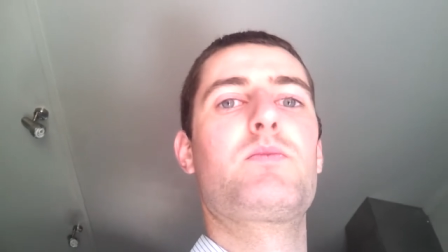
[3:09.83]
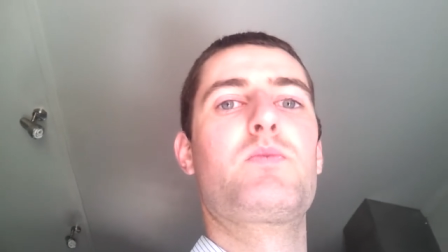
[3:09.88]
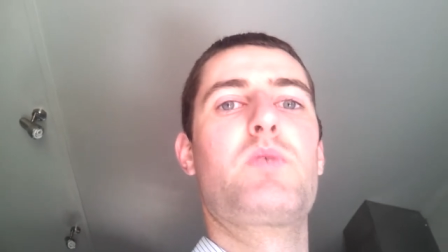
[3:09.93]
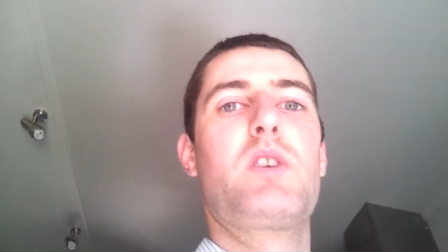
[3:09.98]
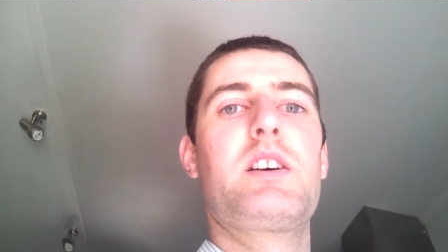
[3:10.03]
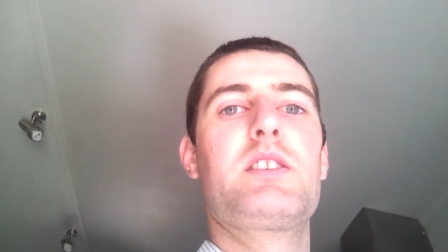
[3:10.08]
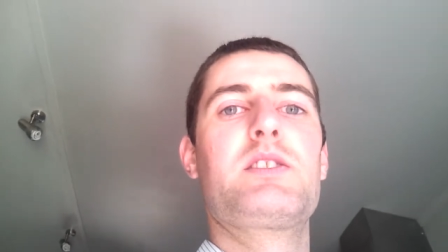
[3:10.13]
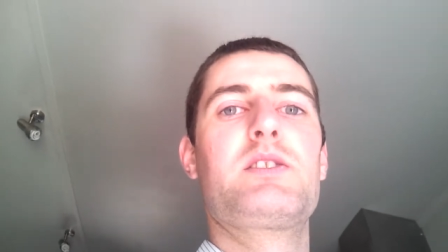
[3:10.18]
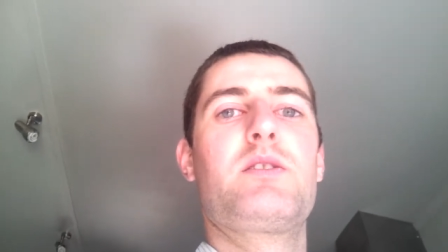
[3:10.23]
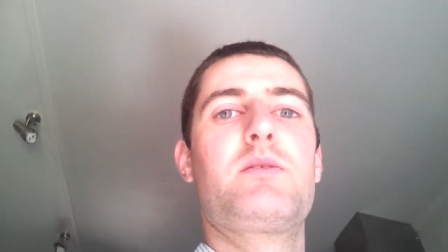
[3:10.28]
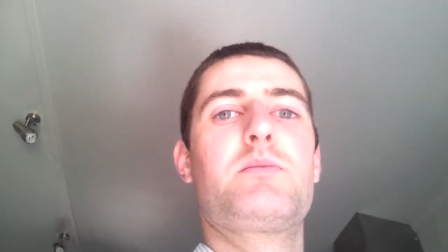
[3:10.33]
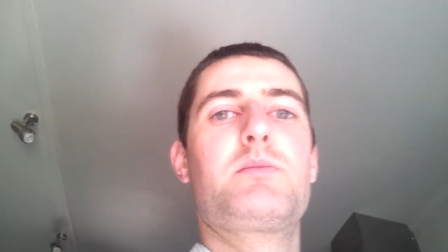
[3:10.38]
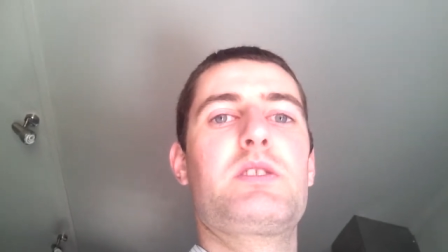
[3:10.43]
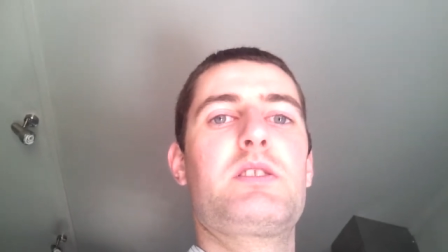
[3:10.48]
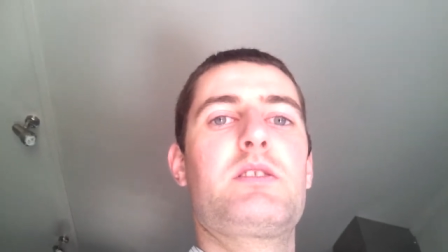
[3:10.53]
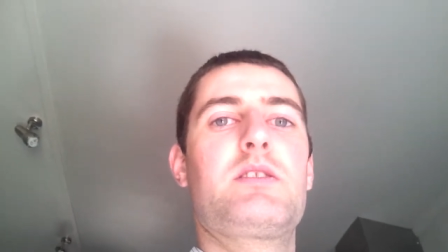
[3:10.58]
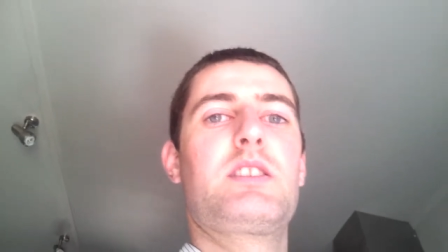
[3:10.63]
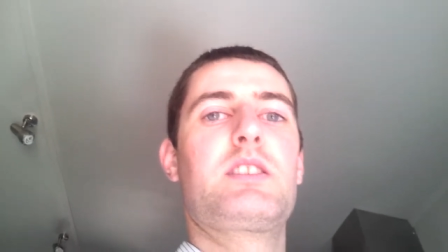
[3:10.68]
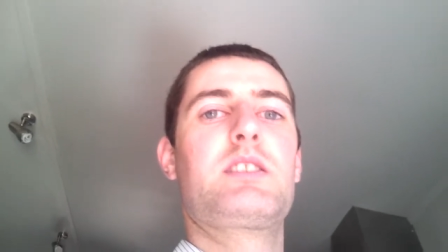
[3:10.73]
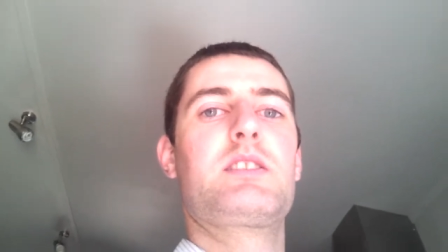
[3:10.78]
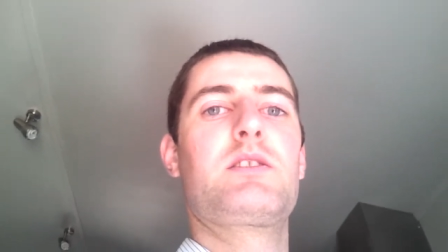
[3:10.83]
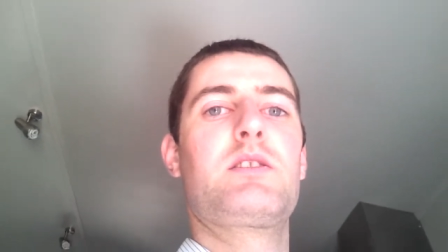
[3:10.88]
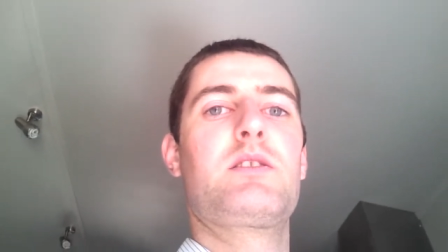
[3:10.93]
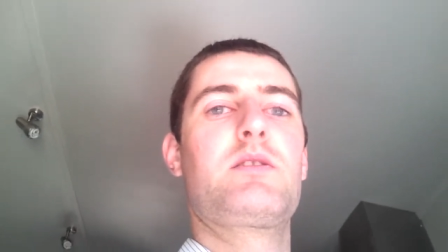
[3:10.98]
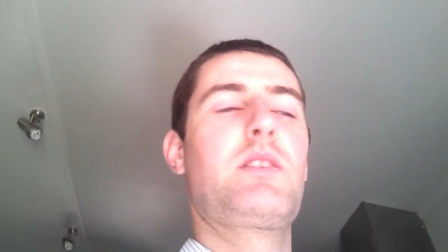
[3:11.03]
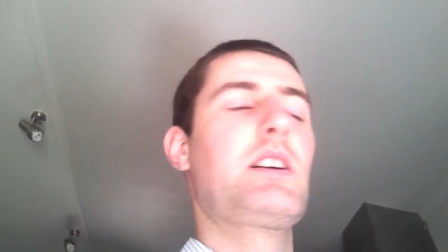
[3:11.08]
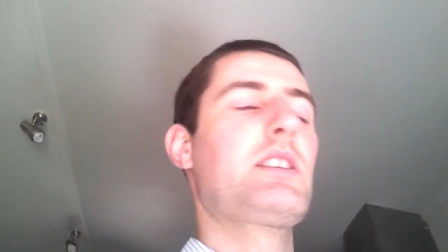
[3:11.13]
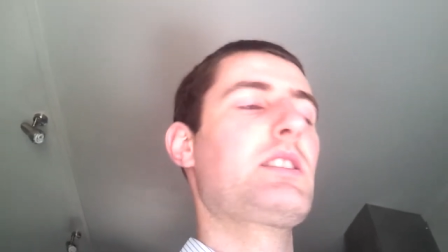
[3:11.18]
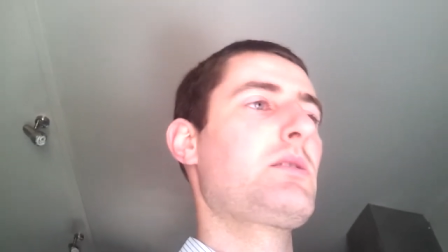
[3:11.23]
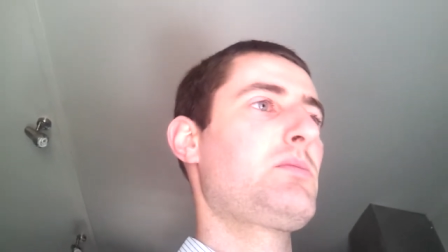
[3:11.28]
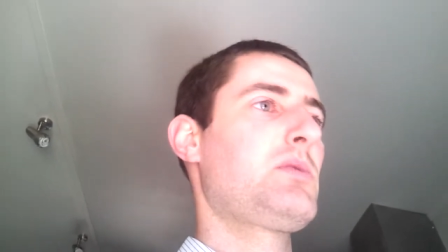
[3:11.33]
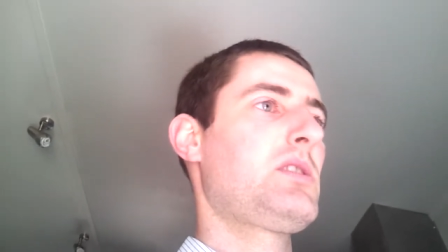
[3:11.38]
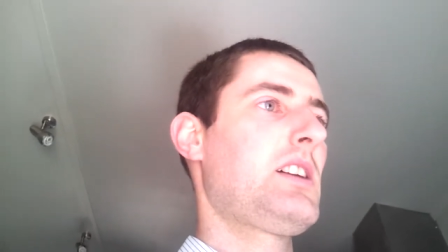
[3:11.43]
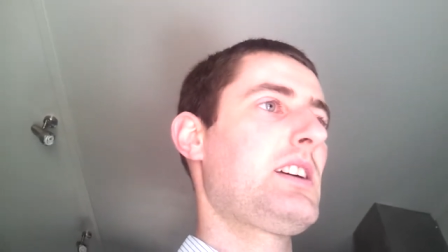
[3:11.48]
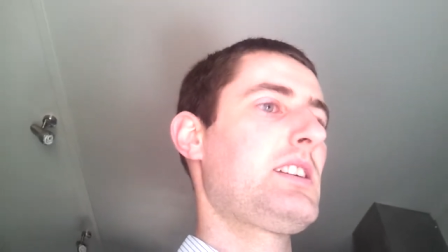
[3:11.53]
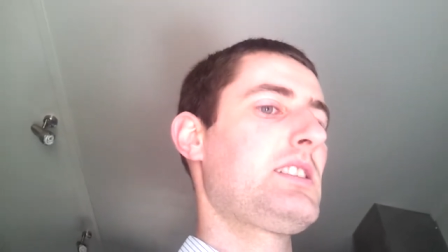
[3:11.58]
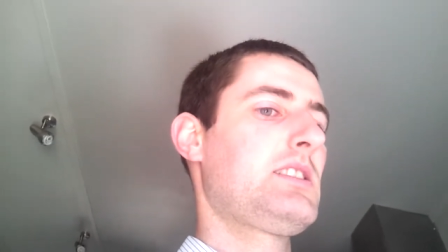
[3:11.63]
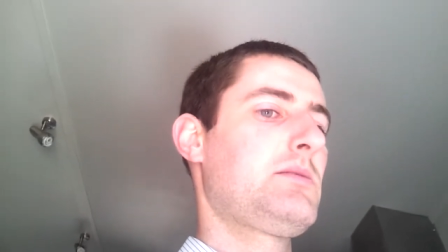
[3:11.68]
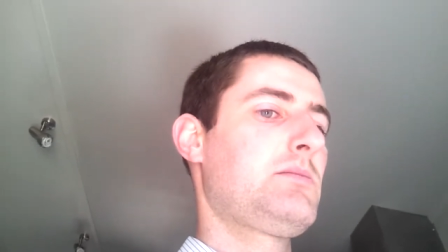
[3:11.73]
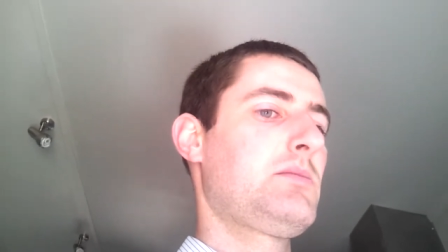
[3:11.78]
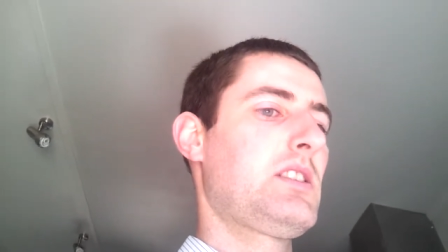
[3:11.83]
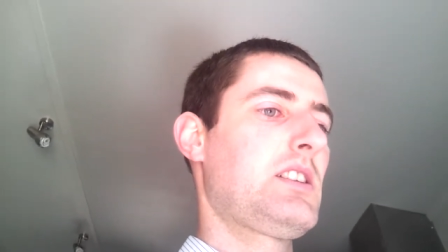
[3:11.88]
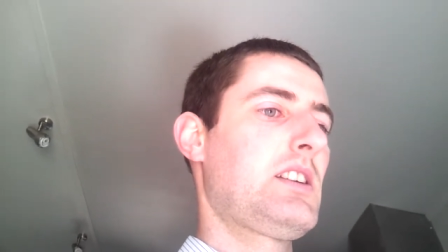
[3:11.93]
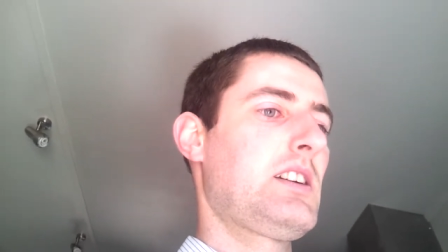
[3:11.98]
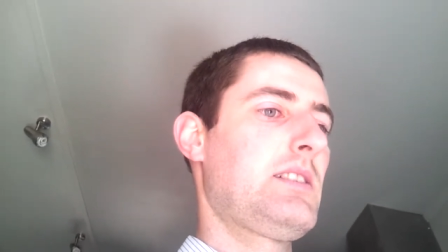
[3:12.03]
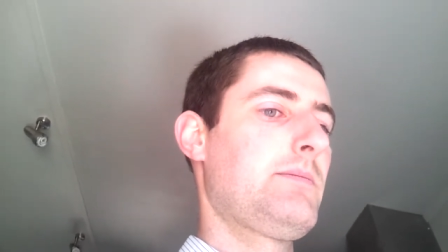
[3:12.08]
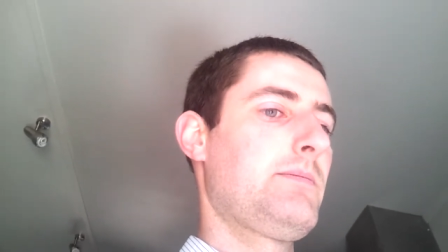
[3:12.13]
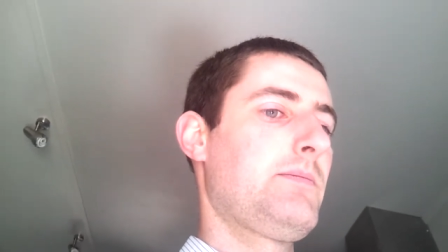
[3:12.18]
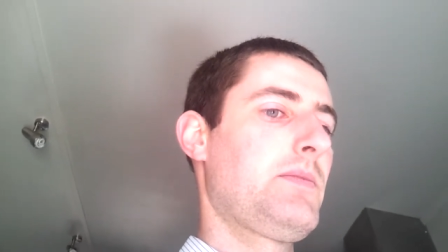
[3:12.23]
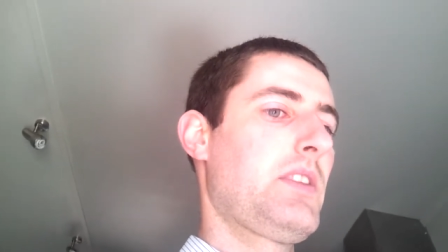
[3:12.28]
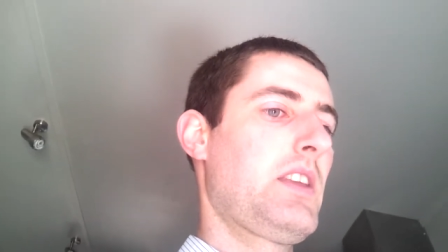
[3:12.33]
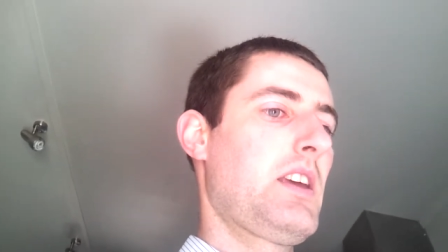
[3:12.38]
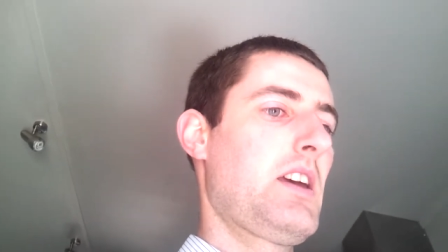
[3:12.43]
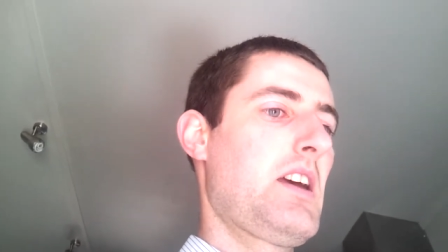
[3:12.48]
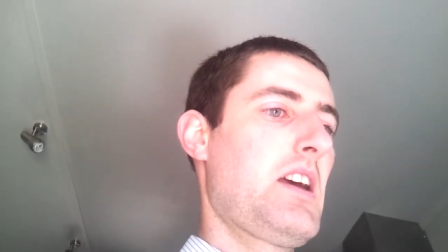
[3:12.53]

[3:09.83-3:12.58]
rhizomes and things are around the place, but um,